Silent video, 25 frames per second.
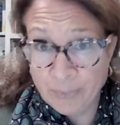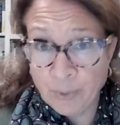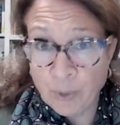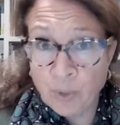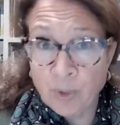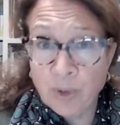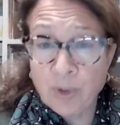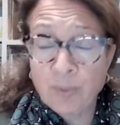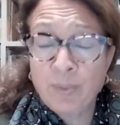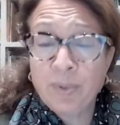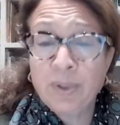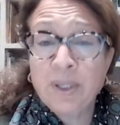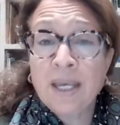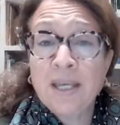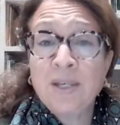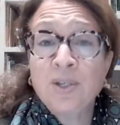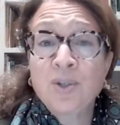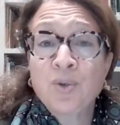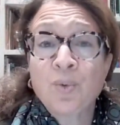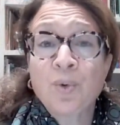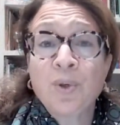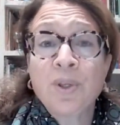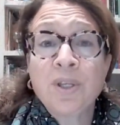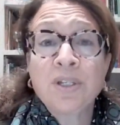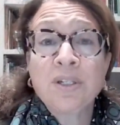or the
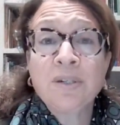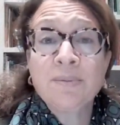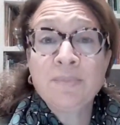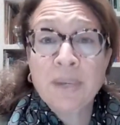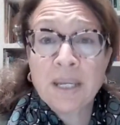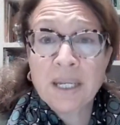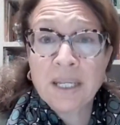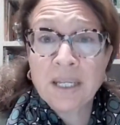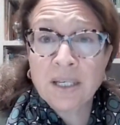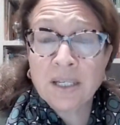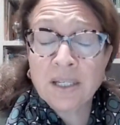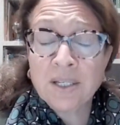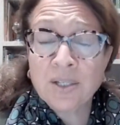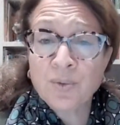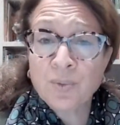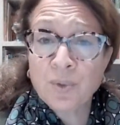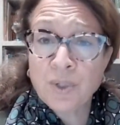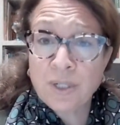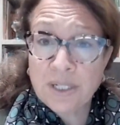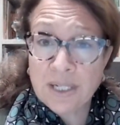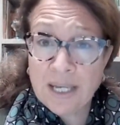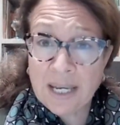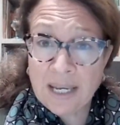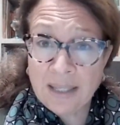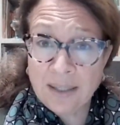place where the Dominicans
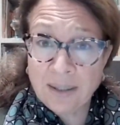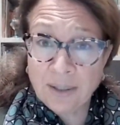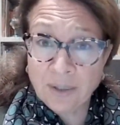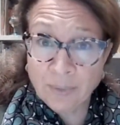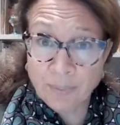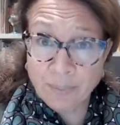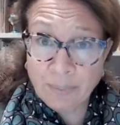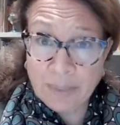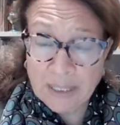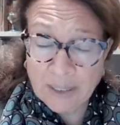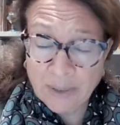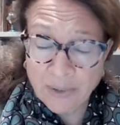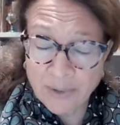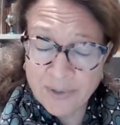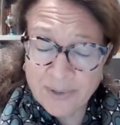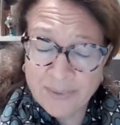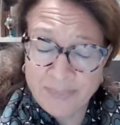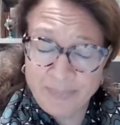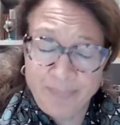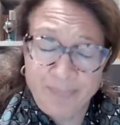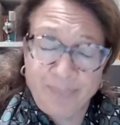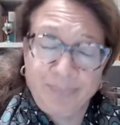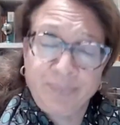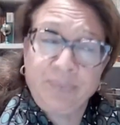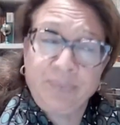would take their meals.